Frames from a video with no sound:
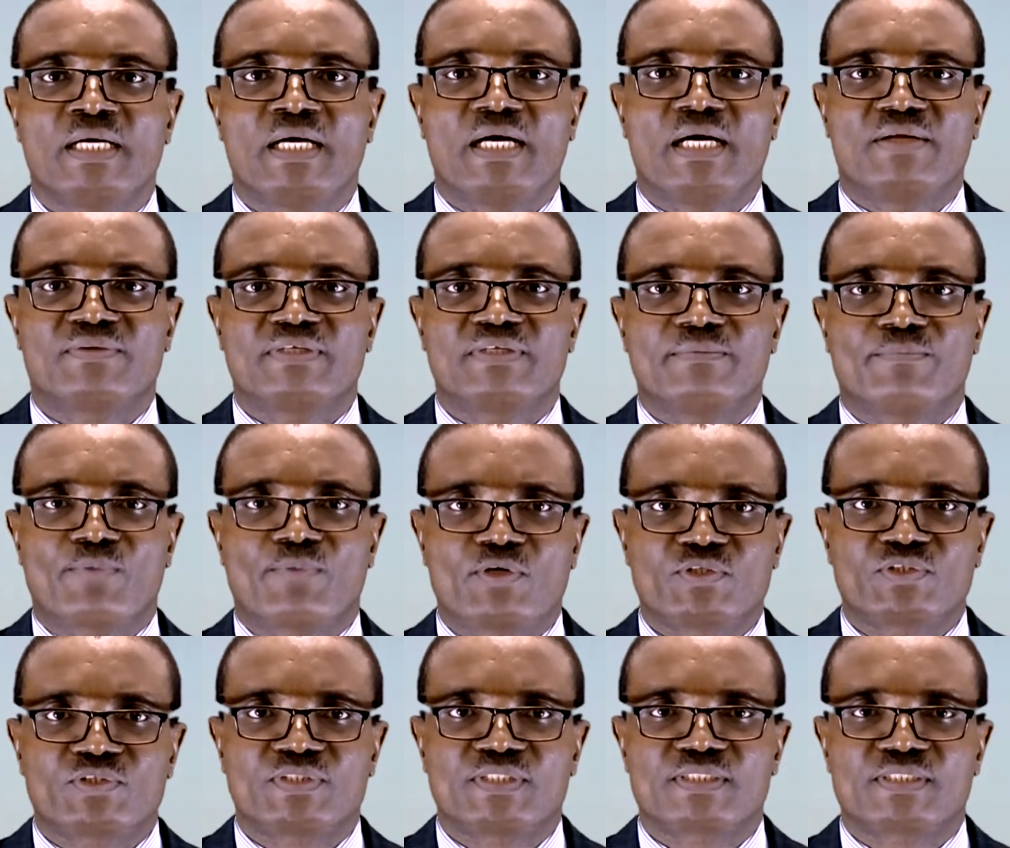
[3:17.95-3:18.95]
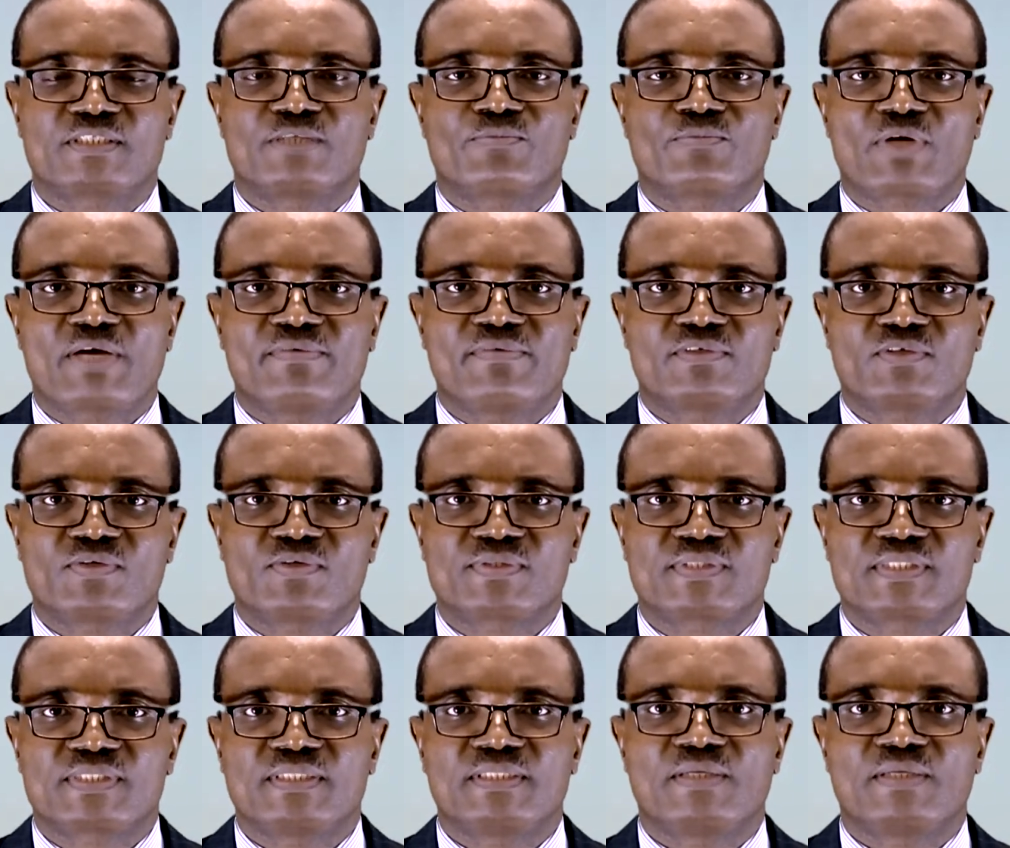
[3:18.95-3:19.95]
and then purchase the private
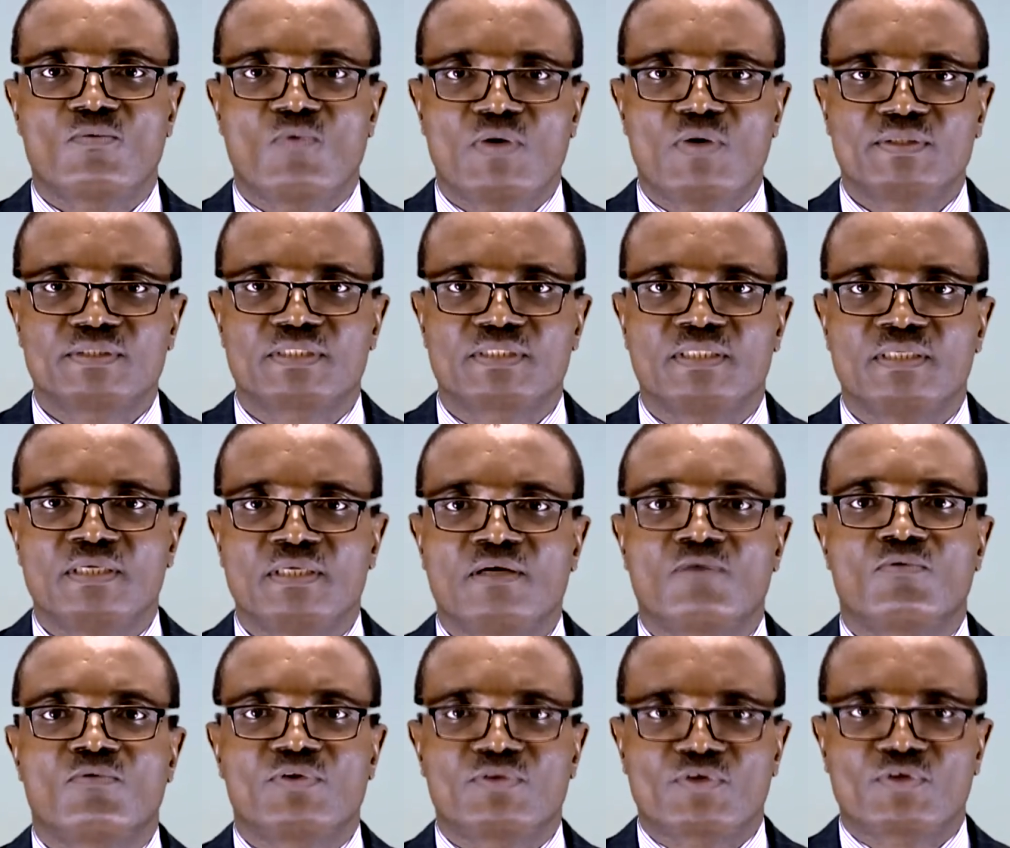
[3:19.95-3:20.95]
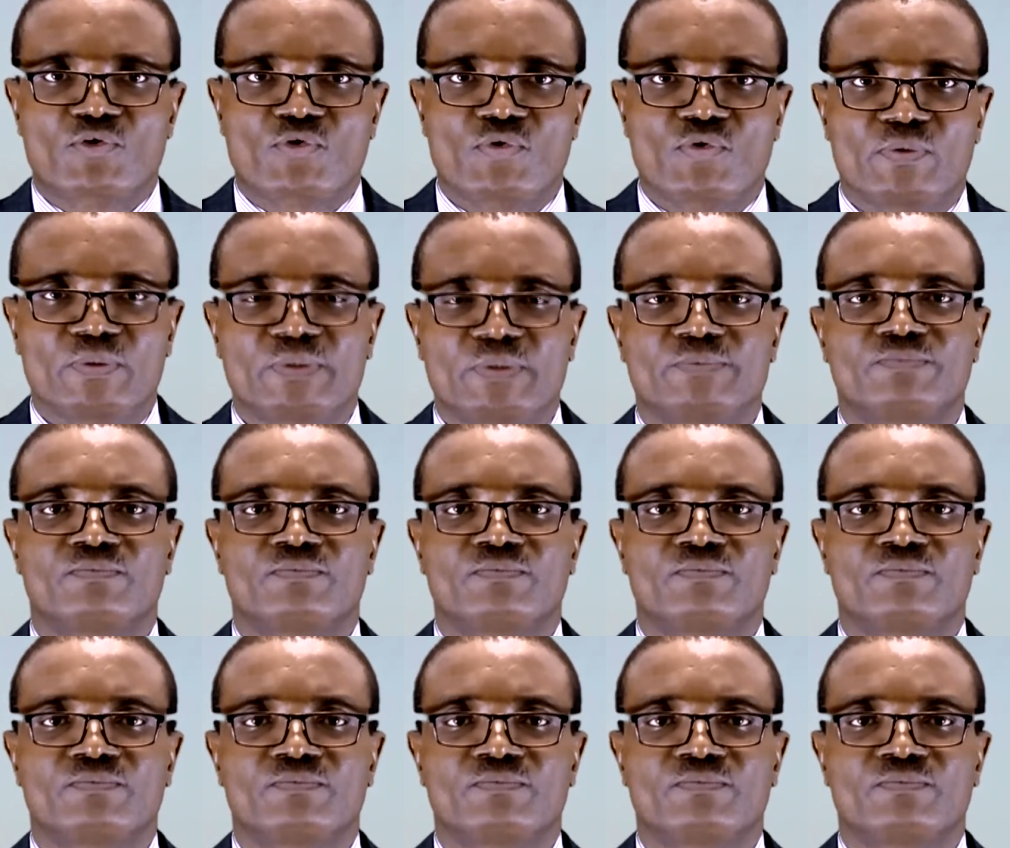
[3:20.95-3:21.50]
currency they want with the crew.